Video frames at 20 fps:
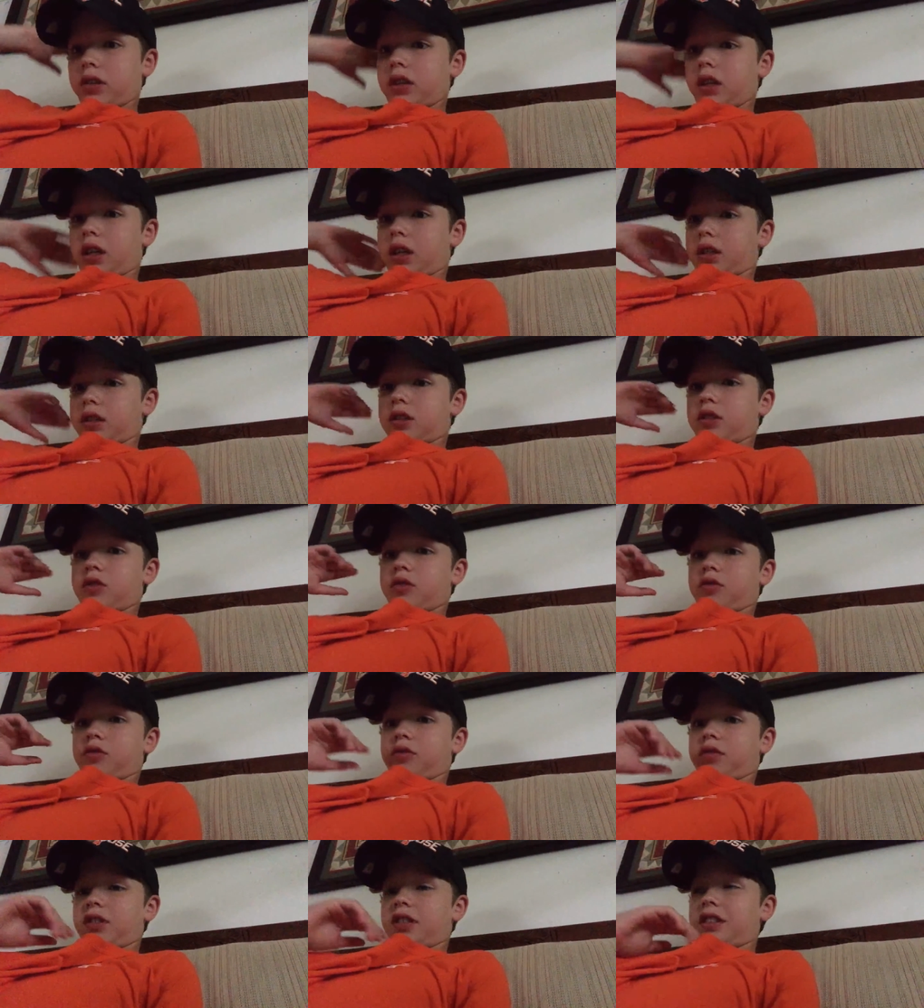yeah
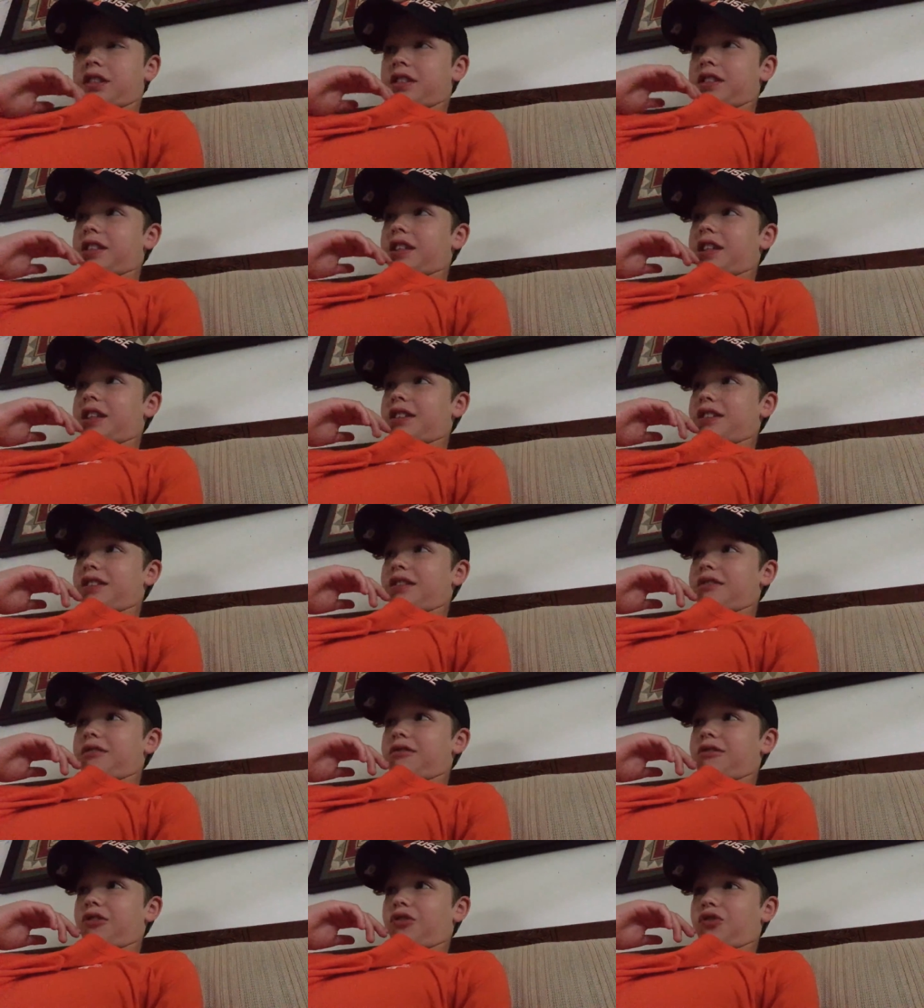so today's
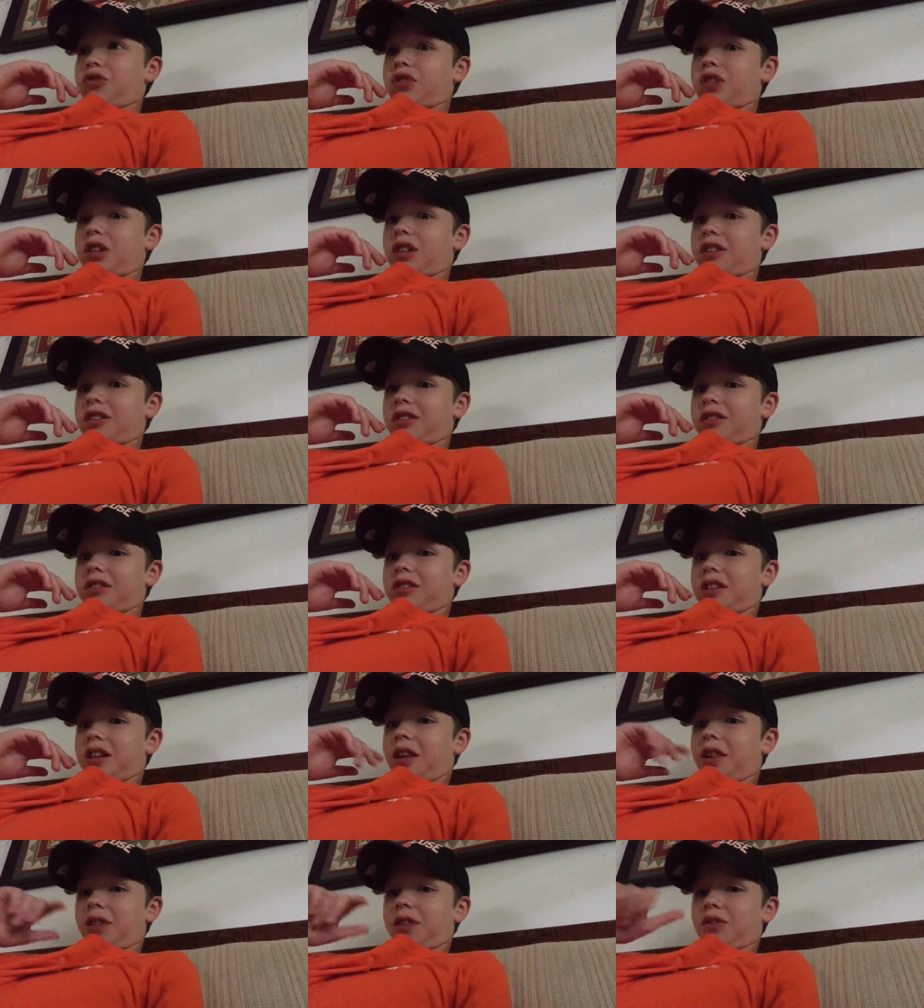thursday
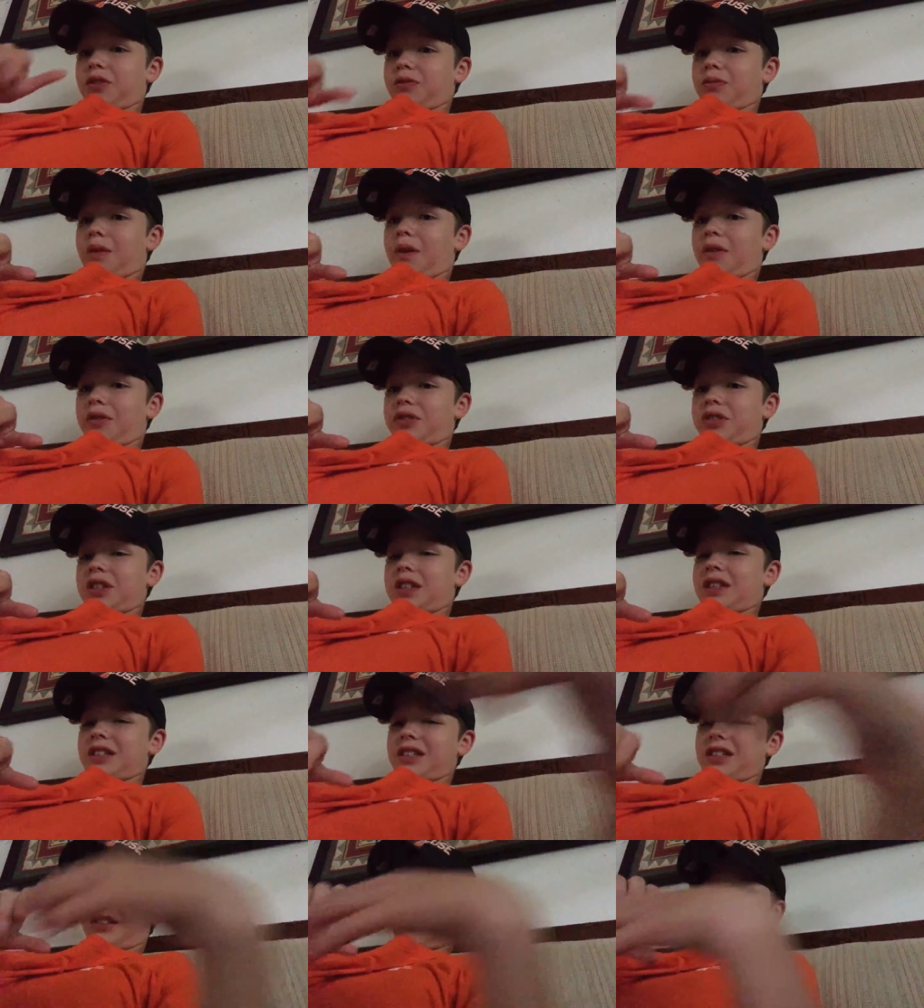you're probably
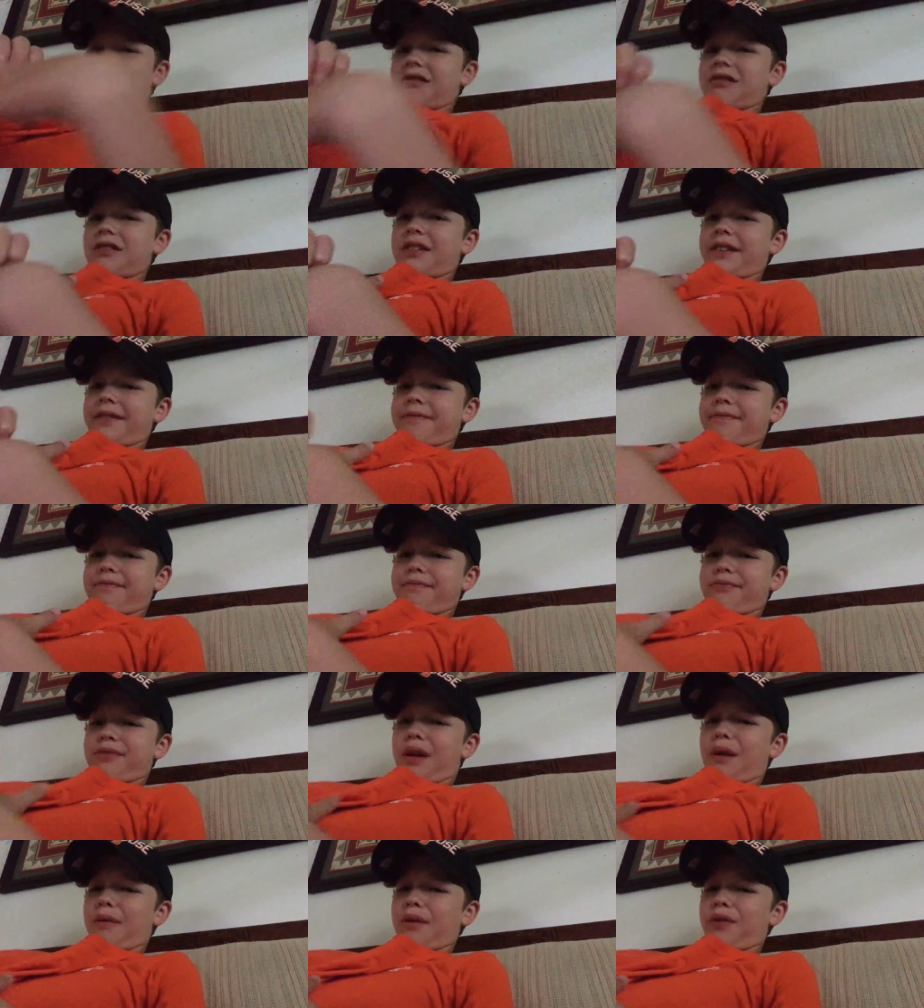seeing this like
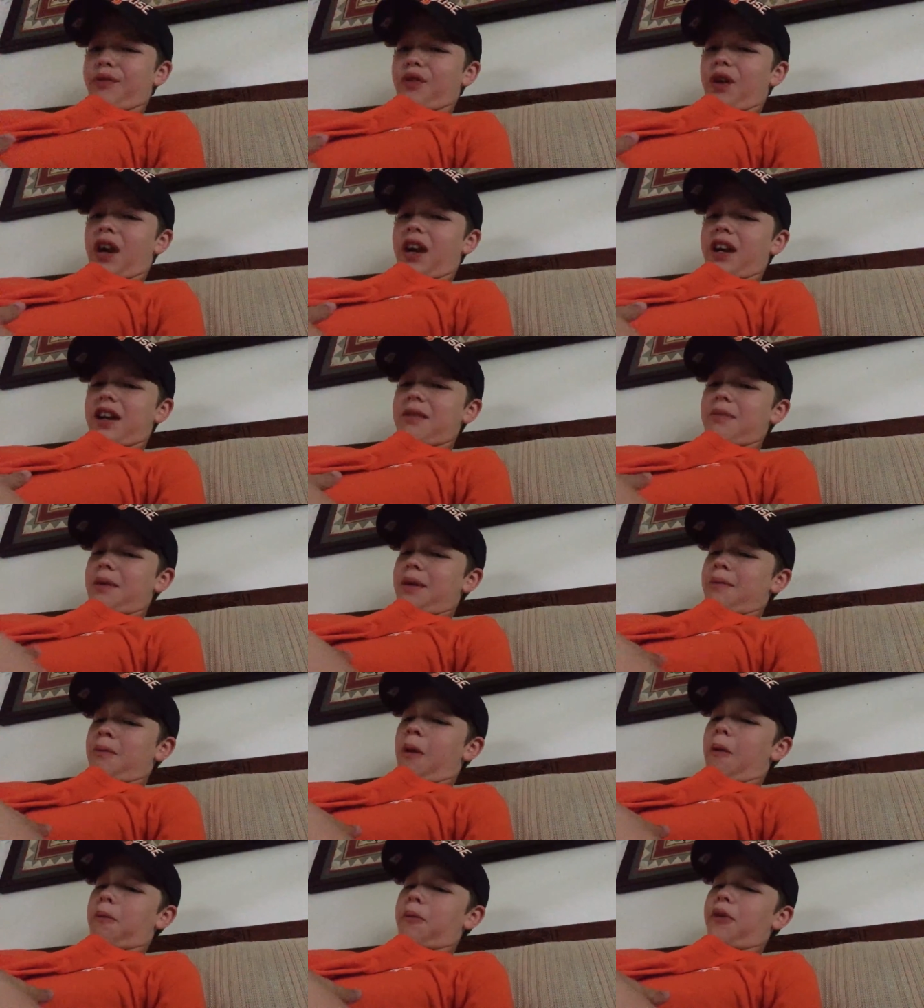probably friday
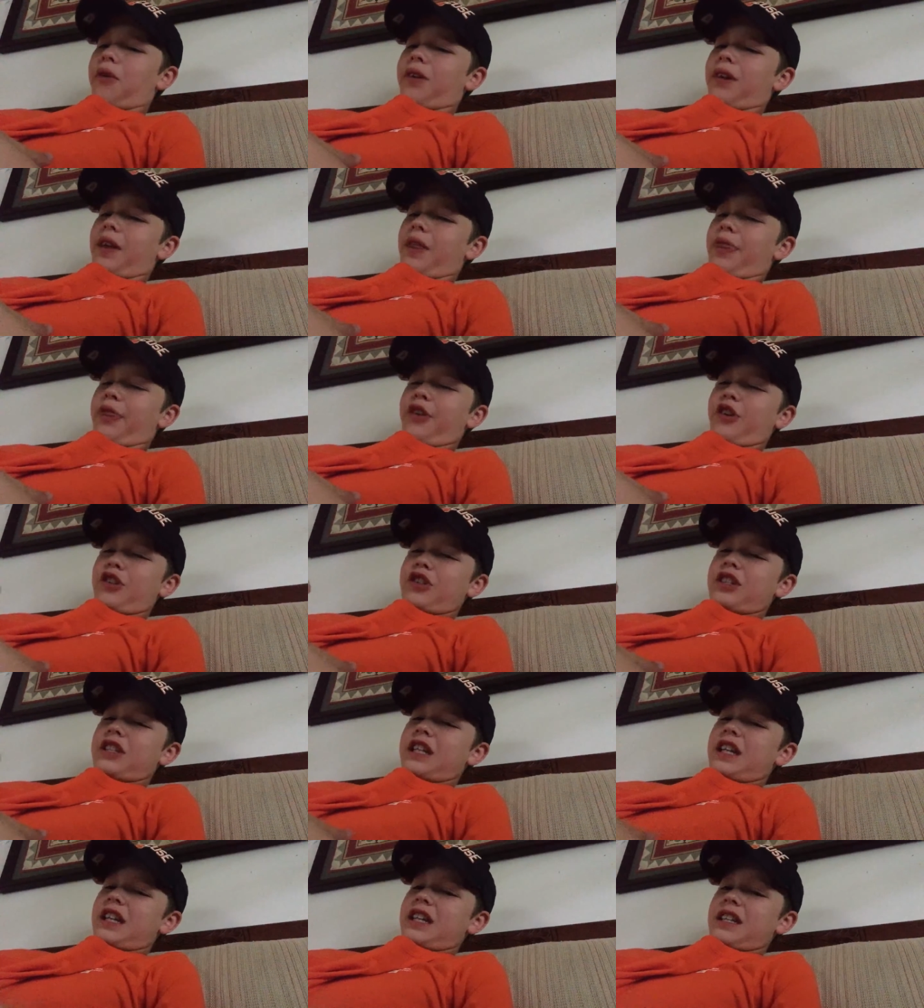but i'm uploading it
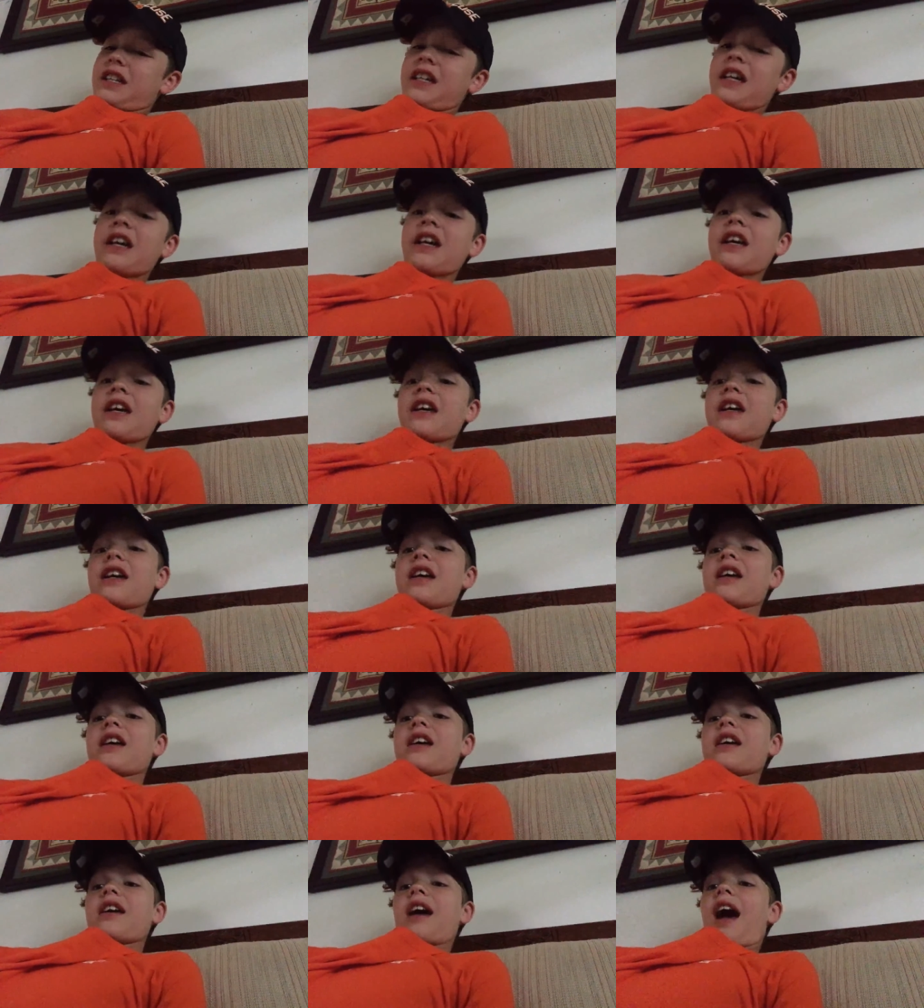thursday
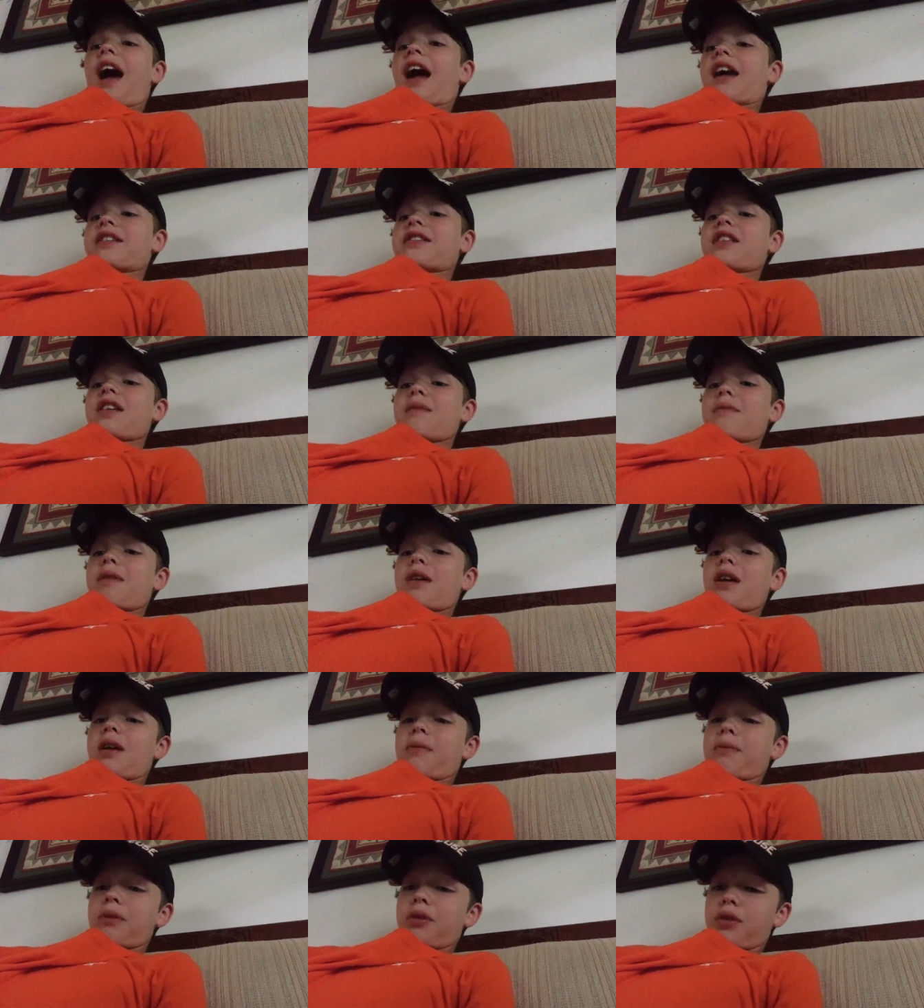actually i
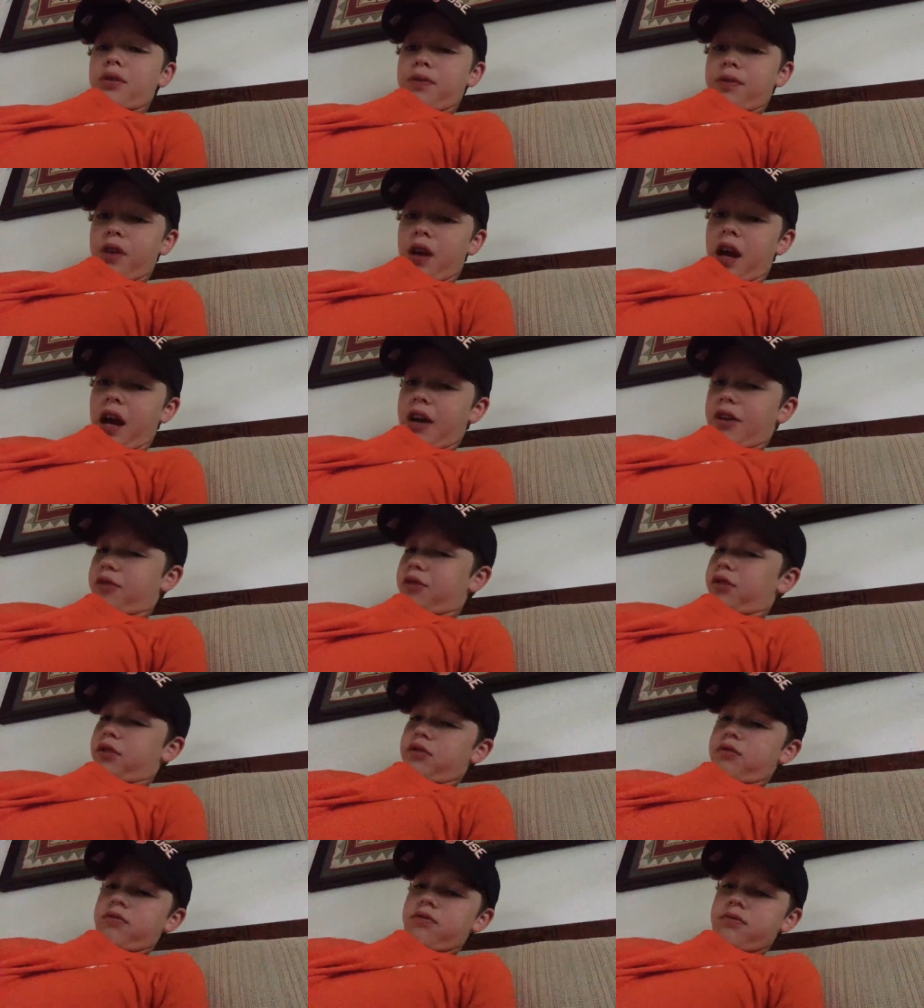might upload it for i
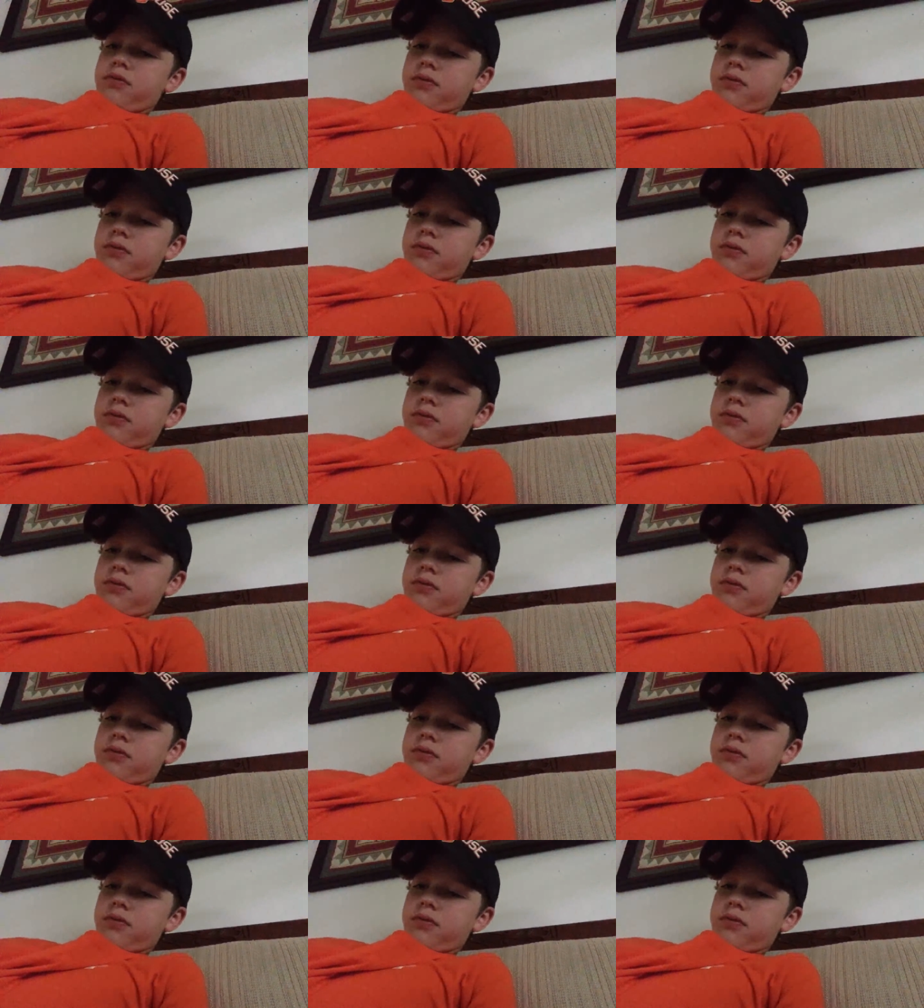don't know